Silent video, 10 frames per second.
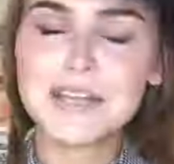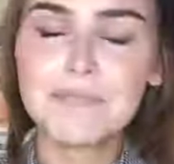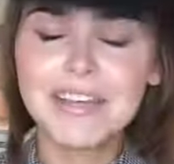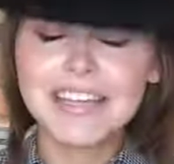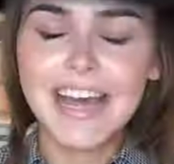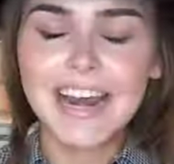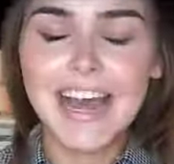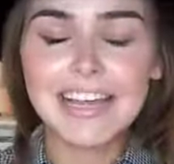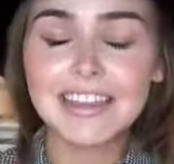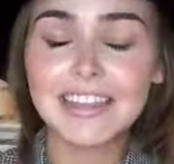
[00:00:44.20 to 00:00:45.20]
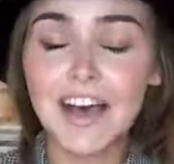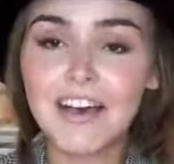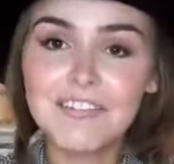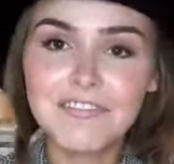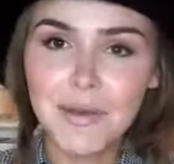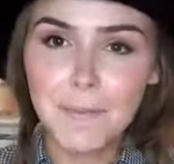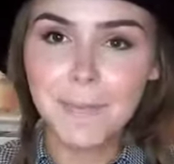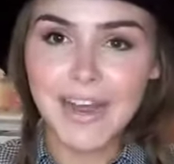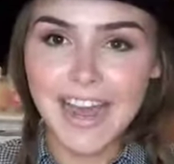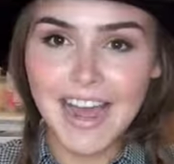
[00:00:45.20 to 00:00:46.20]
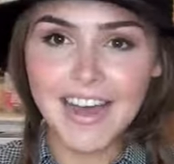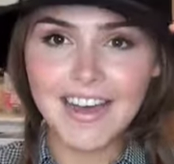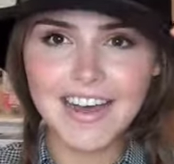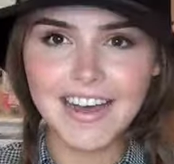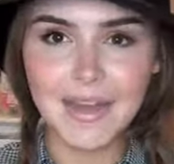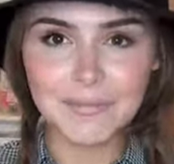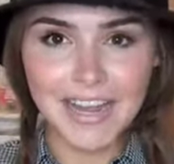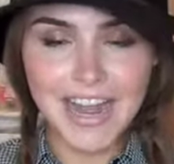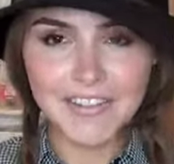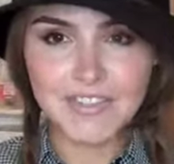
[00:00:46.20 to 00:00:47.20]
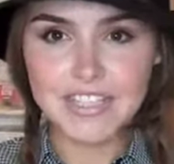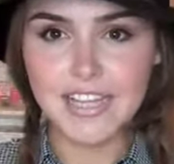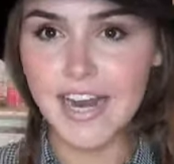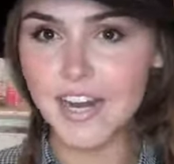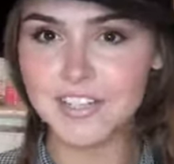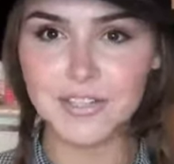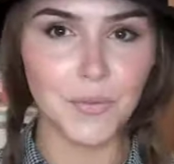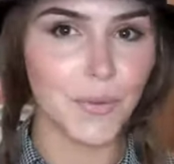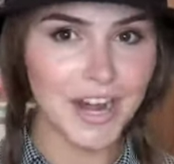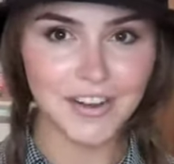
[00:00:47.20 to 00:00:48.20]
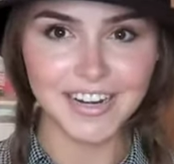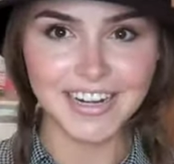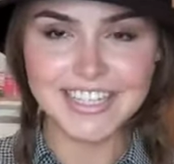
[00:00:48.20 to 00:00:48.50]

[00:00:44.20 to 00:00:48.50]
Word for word: something that I love, but ah, I'm kind of scared to wear it.